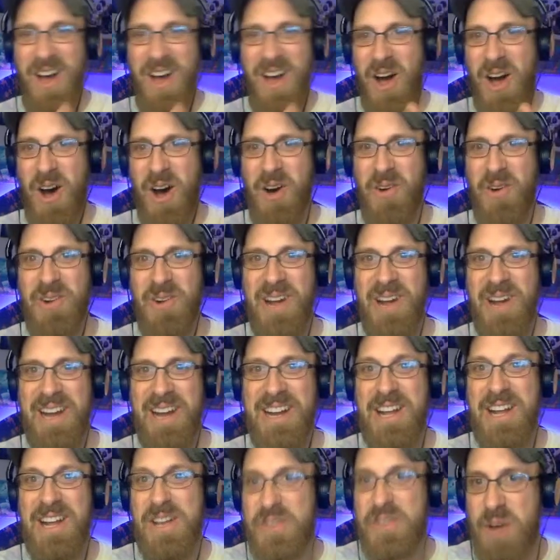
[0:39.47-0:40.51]
All
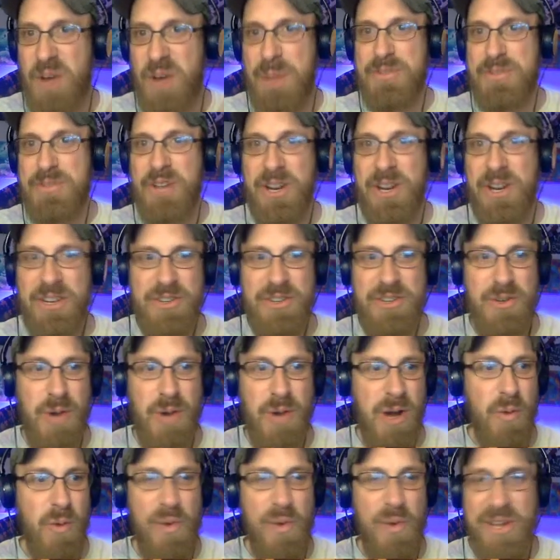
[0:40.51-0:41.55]
right. So I'm starting to
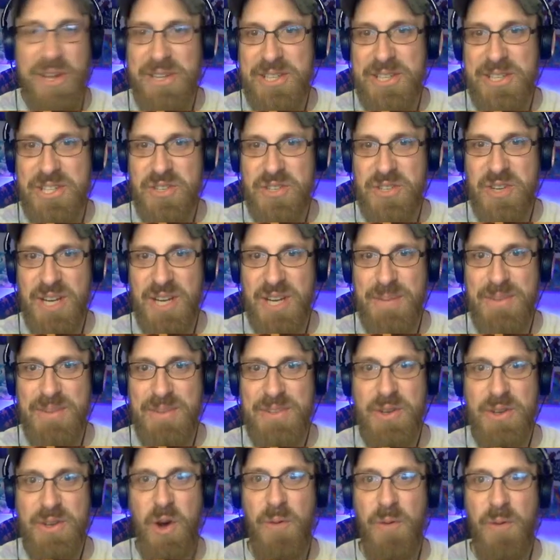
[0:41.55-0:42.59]
do weekly streams.
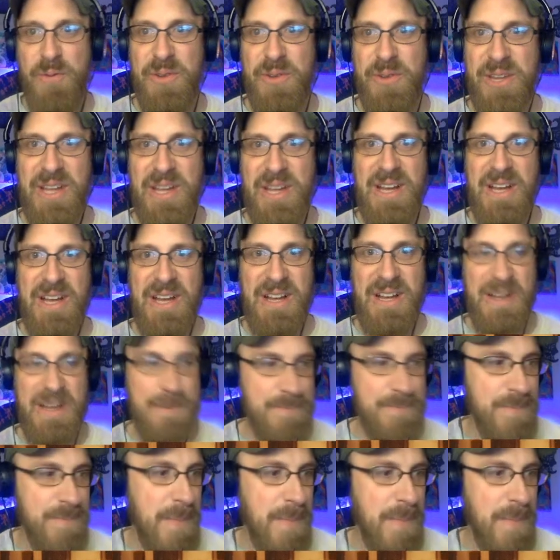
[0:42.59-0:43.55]
So hopefully, I'm